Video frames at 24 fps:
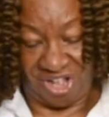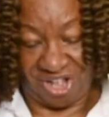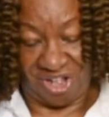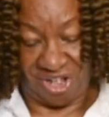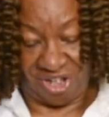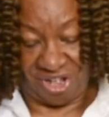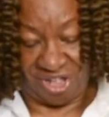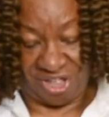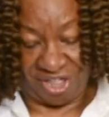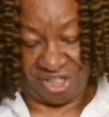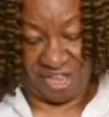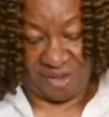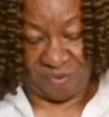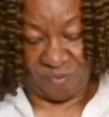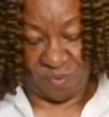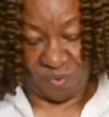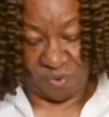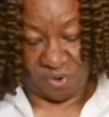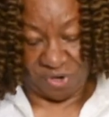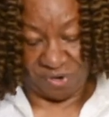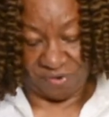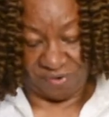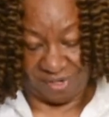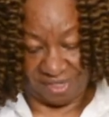All that
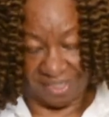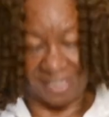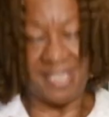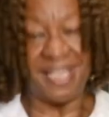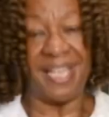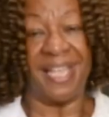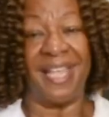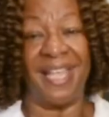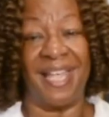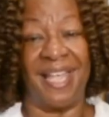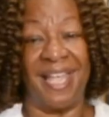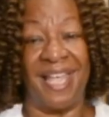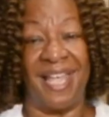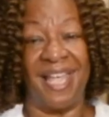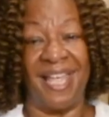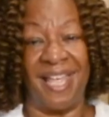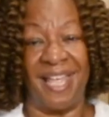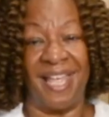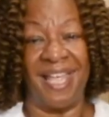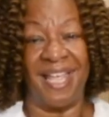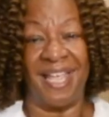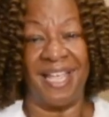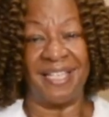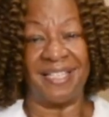water is
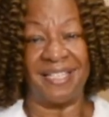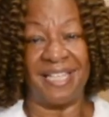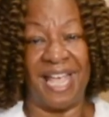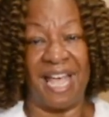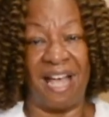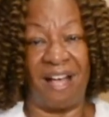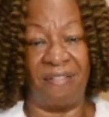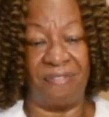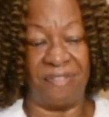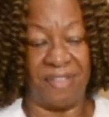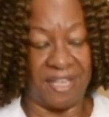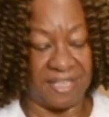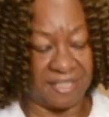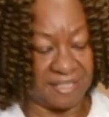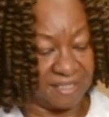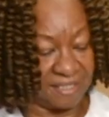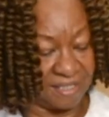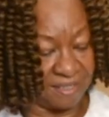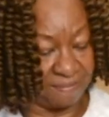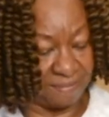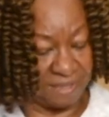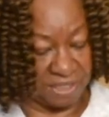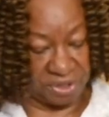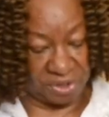out. That's
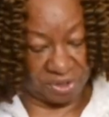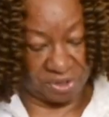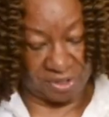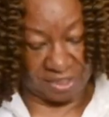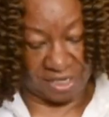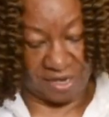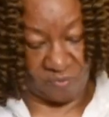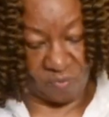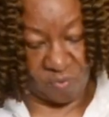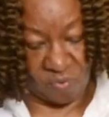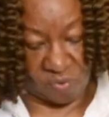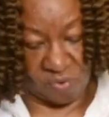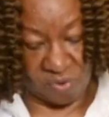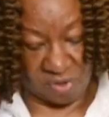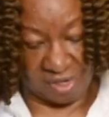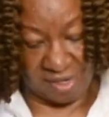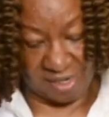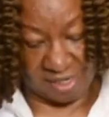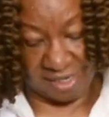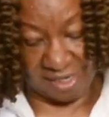as much as I want